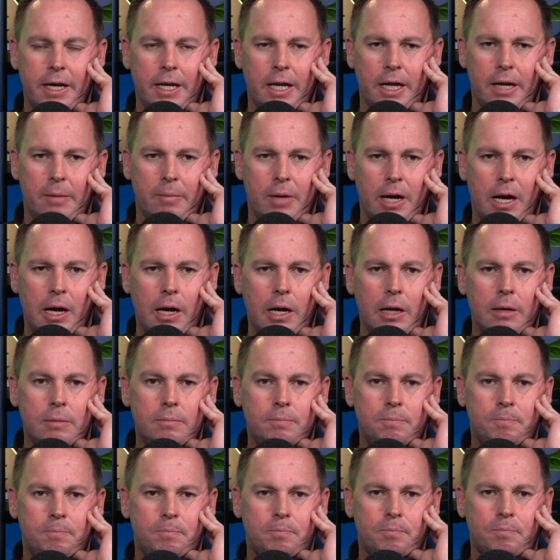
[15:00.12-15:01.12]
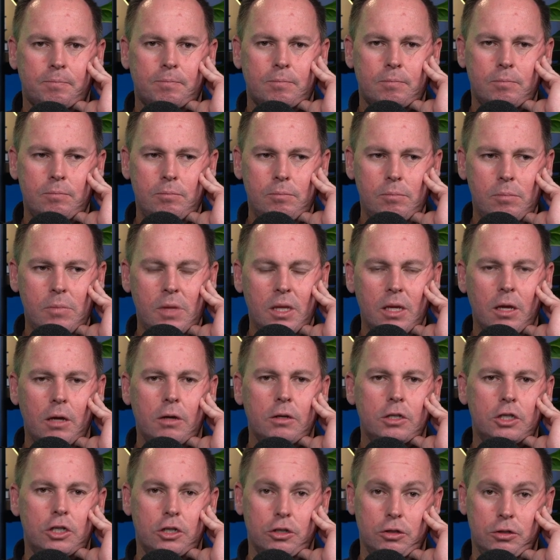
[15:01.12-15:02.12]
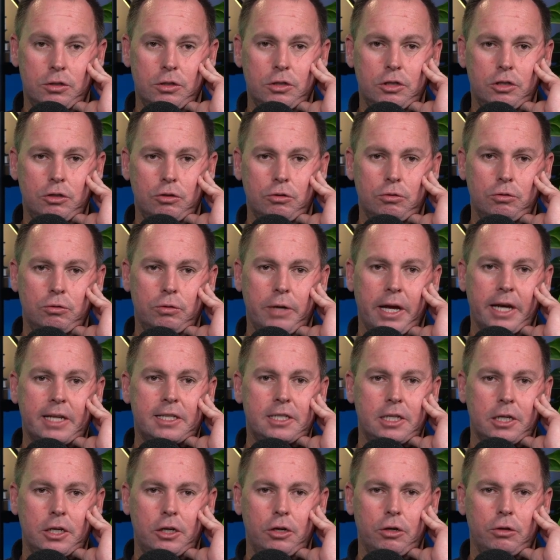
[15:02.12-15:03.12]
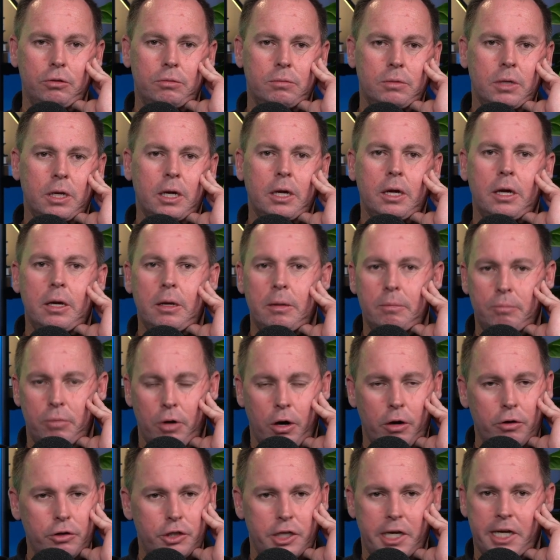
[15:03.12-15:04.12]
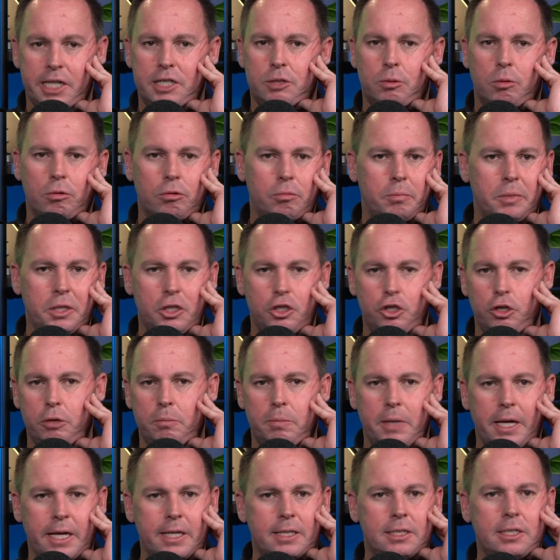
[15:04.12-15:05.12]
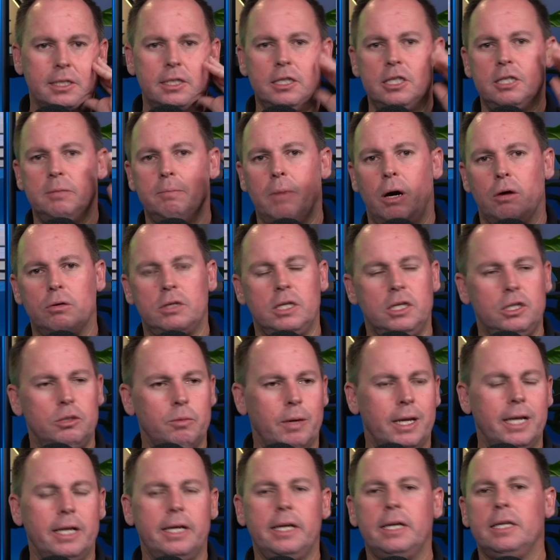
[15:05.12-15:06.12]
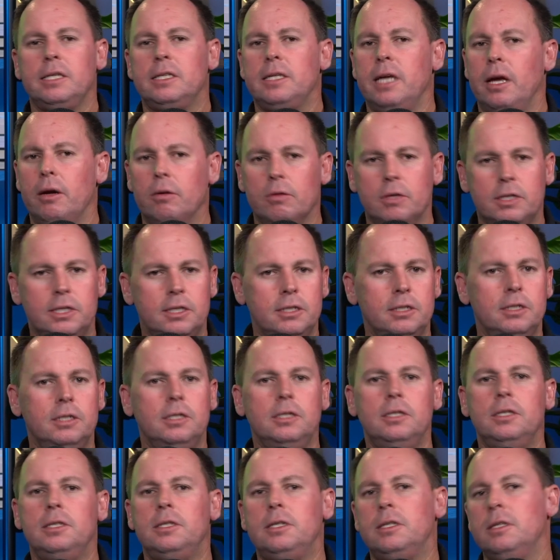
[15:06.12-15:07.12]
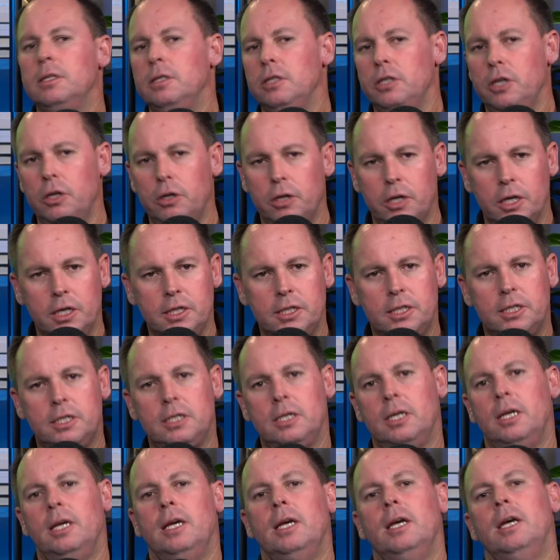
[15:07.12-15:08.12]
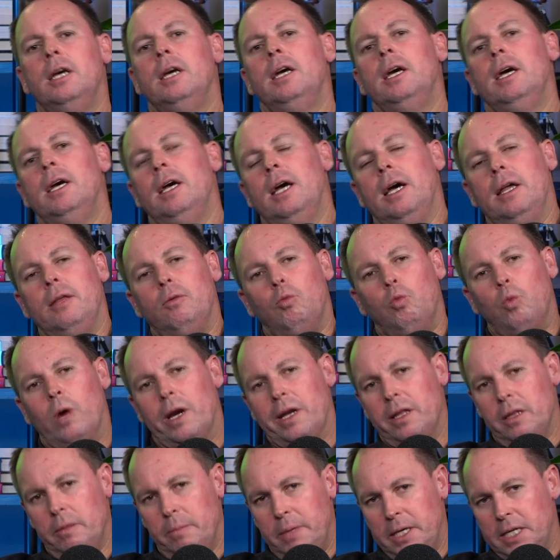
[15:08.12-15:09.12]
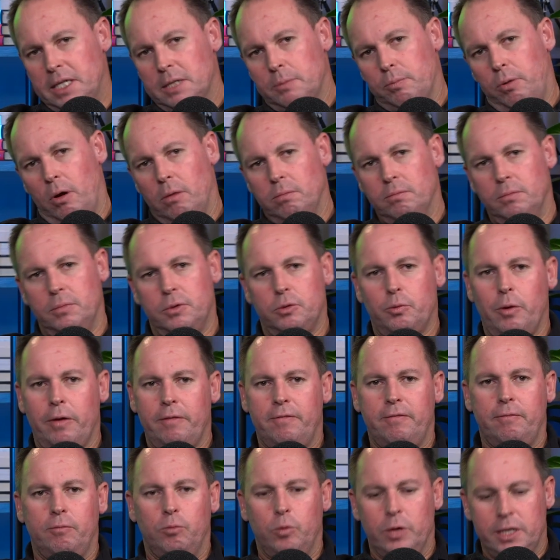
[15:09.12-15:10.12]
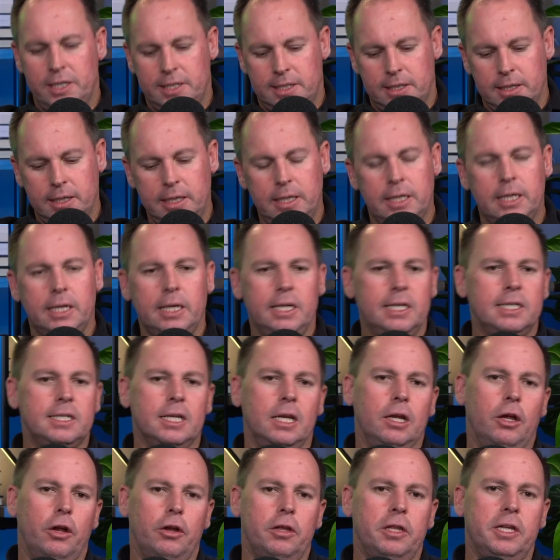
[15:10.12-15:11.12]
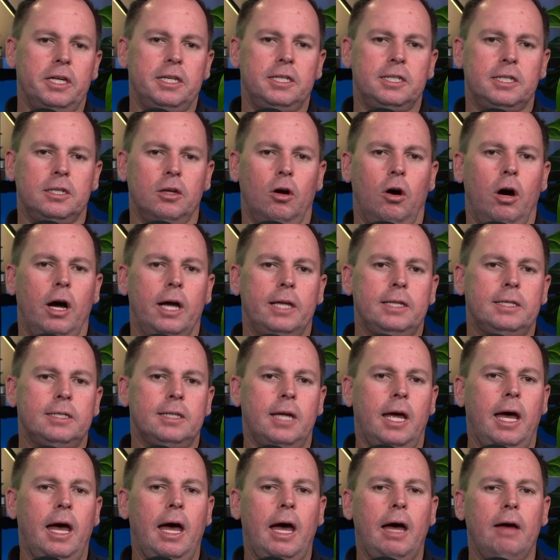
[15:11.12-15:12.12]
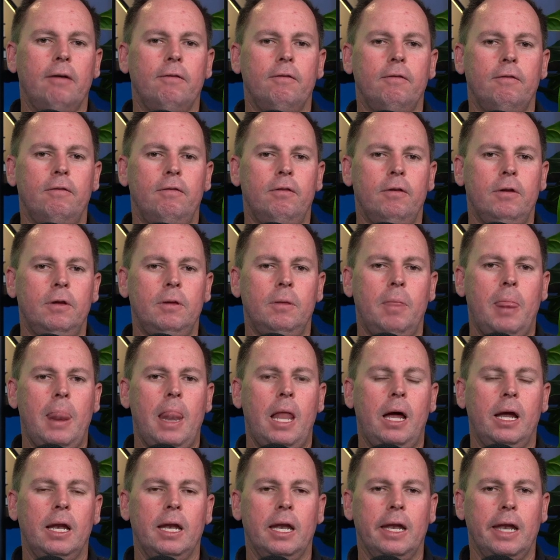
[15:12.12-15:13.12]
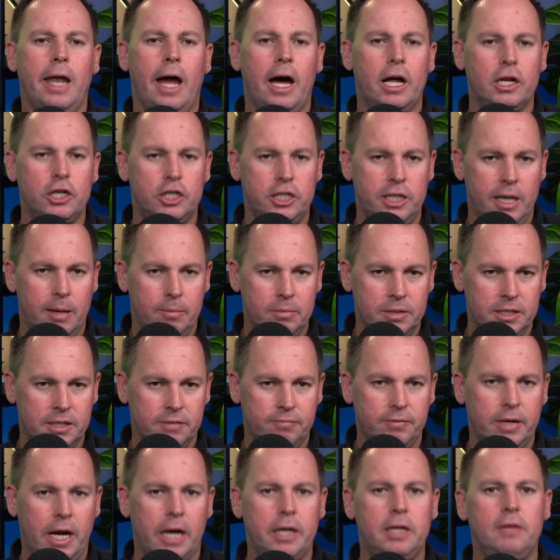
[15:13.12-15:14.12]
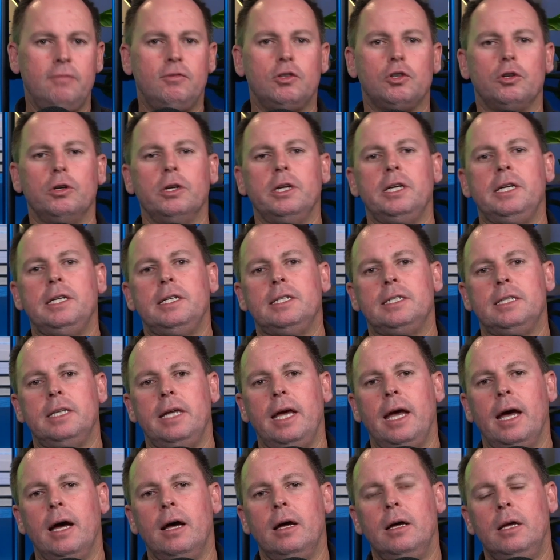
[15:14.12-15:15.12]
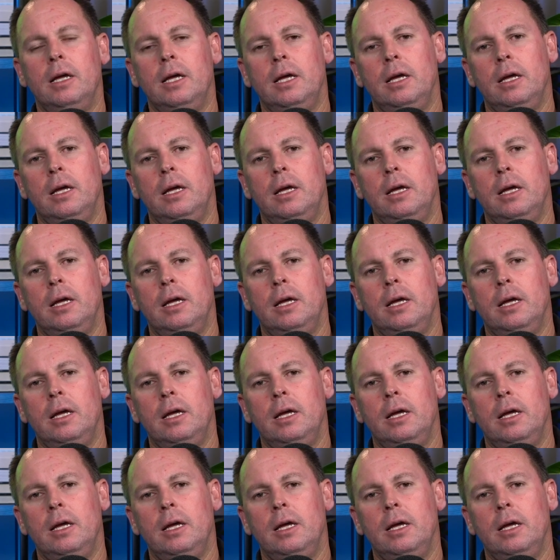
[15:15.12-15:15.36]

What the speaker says: LMR to execute projects, whether it be duplexes, multi-dwelling, terraces, units, one of the biggest problems we're seeing is a lot of these sites have large numbers of native trees. Now,